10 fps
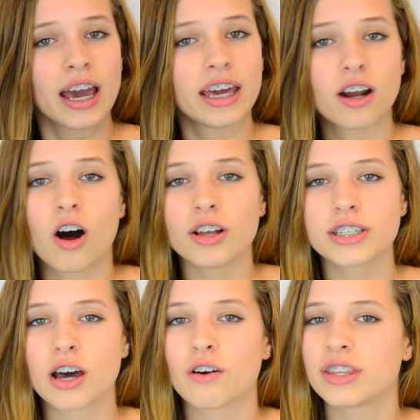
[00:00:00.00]
And
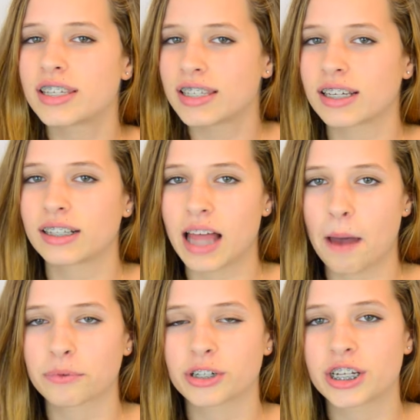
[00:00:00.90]
also, this is a
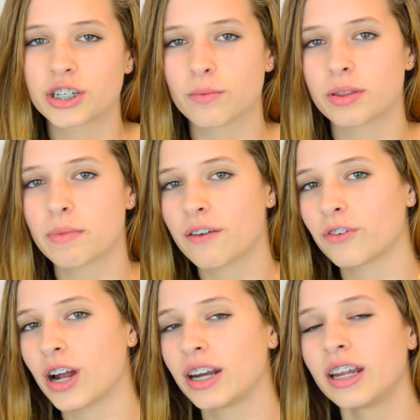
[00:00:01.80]
collaboration with my
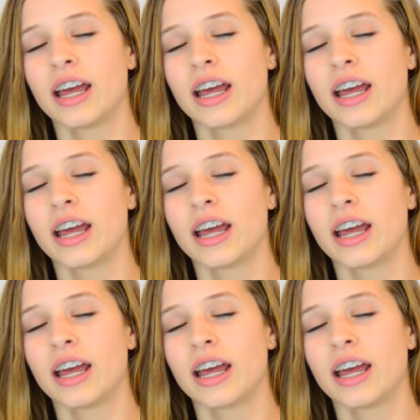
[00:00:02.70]
friend,